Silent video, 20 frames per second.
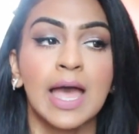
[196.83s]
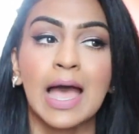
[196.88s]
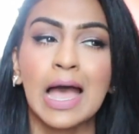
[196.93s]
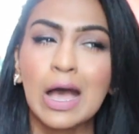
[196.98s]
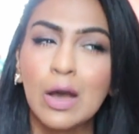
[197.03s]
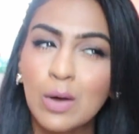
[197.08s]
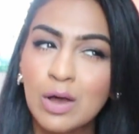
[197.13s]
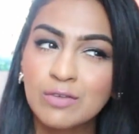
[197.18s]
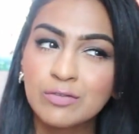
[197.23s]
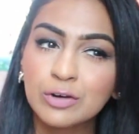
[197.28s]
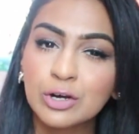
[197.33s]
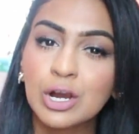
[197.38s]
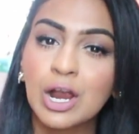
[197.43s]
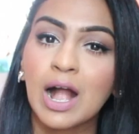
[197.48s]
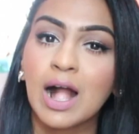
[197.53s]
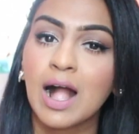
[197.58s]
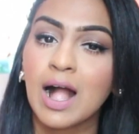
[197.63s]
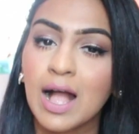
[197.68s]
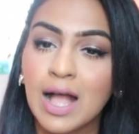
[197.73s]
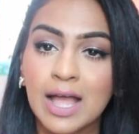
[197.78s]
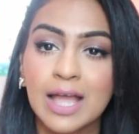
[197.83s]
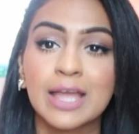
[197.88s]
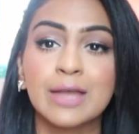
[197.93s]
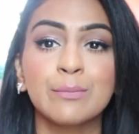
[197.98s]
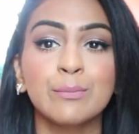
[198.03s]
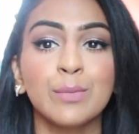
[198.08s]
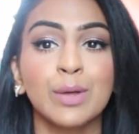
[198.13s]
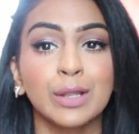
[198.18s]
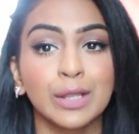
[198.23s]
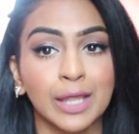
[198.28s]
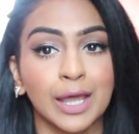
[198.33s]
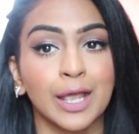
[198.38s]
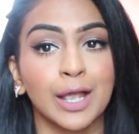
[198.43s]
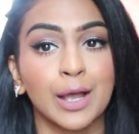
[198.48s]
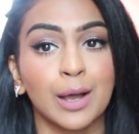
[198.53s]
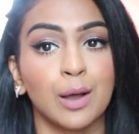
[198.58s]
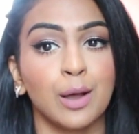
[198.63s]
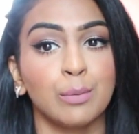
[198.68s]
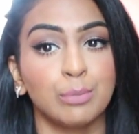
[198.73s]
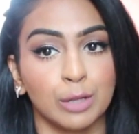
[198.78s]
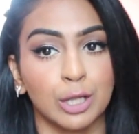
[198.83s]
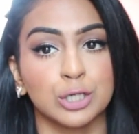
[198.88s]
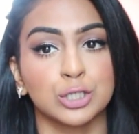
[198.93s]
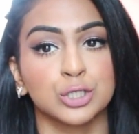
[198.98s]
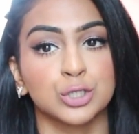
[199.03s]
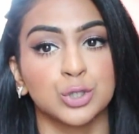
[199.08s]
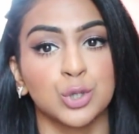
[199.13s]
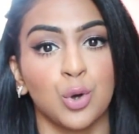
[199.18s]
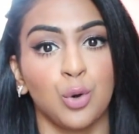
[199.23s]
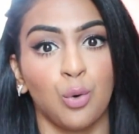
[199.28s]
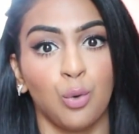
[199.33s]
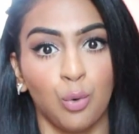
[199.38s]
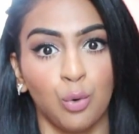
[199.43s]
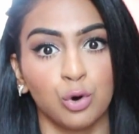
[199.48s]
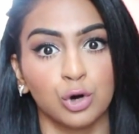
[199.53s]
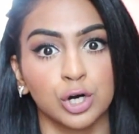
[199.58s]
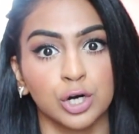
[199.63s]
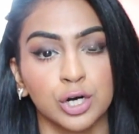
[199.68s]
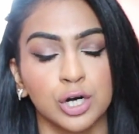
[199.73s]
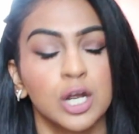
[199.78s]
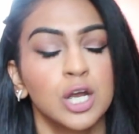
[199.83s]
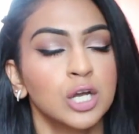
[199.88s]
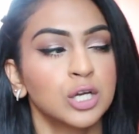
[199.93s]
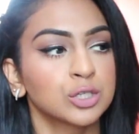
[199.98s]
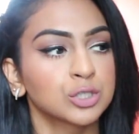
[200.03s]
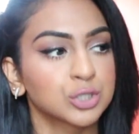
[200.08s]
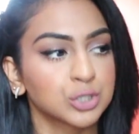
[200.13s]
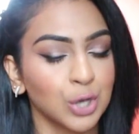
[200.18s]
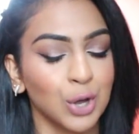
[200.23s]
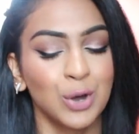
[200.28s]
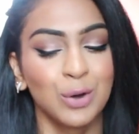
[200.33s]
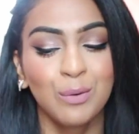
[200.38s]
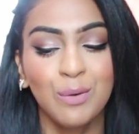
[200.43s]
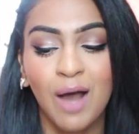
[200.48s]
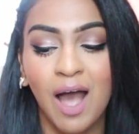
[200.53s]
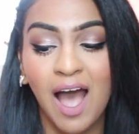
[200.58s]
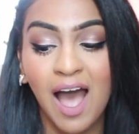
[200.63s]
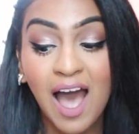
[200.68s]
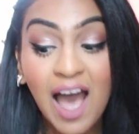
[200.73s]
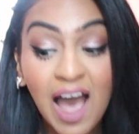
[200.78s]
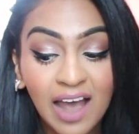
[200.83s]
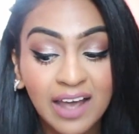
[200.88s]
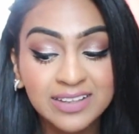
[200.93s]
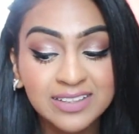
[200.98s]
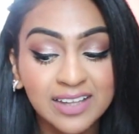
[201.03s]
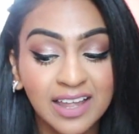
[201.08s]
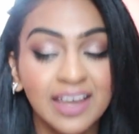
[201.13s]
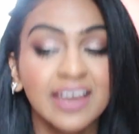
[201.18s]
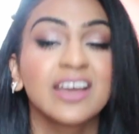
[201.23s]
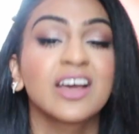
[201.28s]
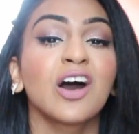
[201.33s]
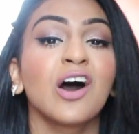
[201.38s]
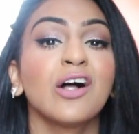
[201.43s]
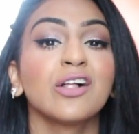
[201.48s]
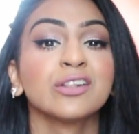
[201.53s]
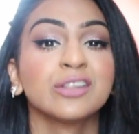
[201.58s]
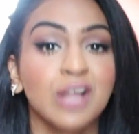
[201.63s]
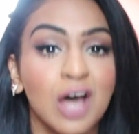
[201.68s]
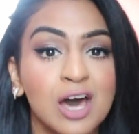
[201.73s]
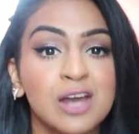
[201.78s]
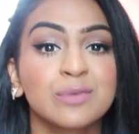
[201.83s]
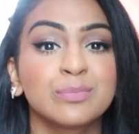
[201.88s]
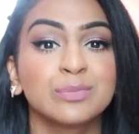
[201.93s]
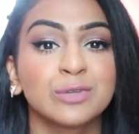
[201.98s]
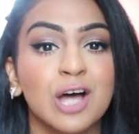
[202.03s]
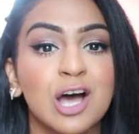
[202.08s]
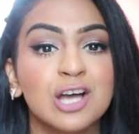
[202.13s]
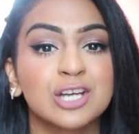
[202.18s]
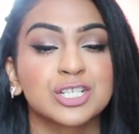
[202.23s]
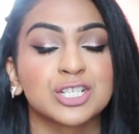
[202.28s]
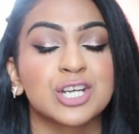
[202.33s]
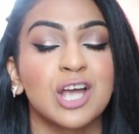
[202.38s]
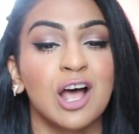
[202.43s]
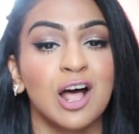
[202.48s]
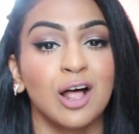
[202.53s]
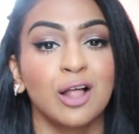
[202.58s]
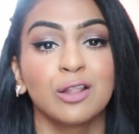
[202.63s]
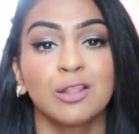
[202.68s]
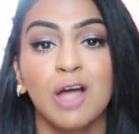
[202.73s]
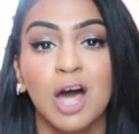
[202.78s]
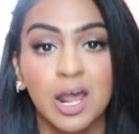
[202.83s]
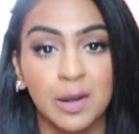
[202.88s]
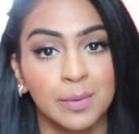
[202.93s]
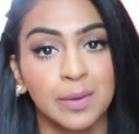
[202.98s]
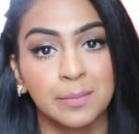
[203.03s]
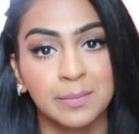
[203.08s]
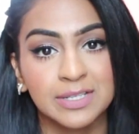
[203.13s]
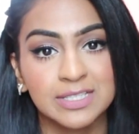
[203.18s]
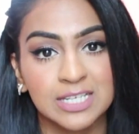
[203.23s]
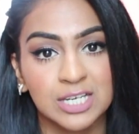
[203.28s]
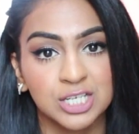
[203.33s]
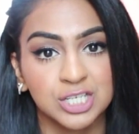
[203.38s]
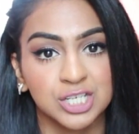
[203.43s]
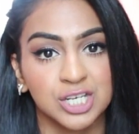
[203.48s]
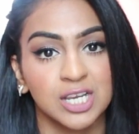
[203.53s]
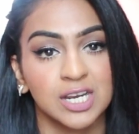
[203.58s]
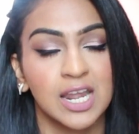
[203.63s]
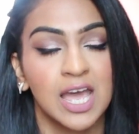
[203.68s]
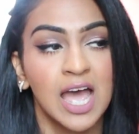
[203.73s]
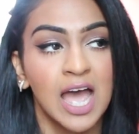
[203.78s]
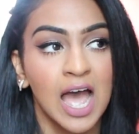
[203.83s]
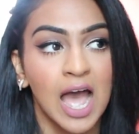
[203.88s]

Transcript: However, I'm a blush whore, so I like a lot of blush, a lot of pigmentation.